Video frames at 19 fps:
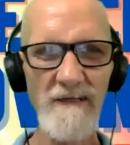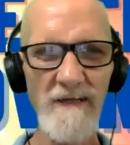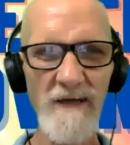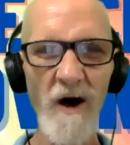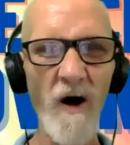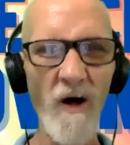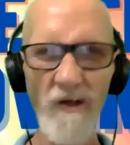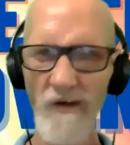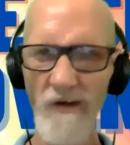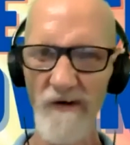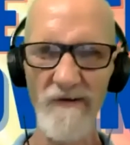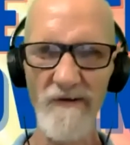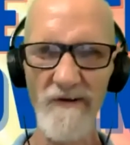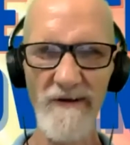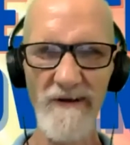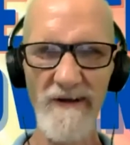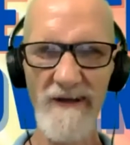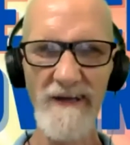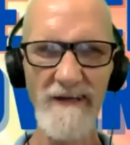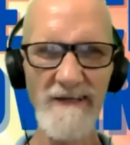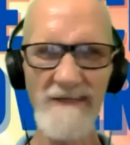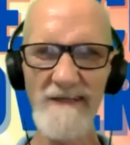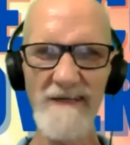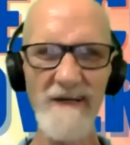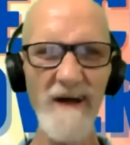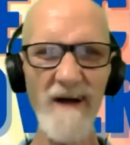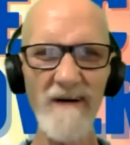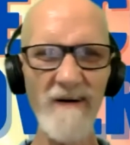colored. It's
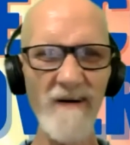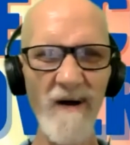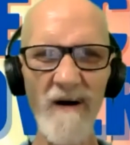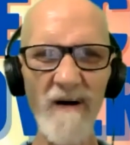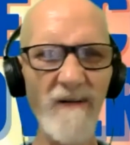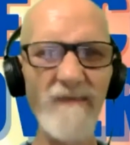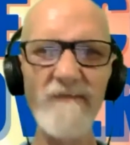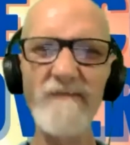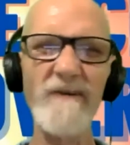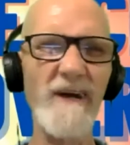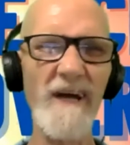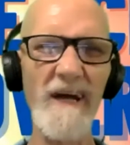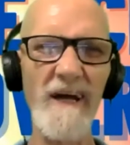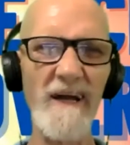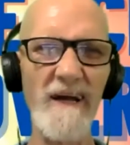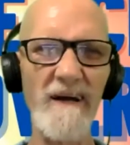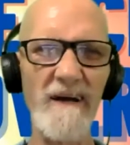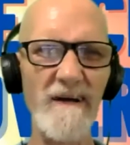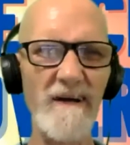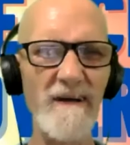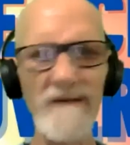got coloring in it.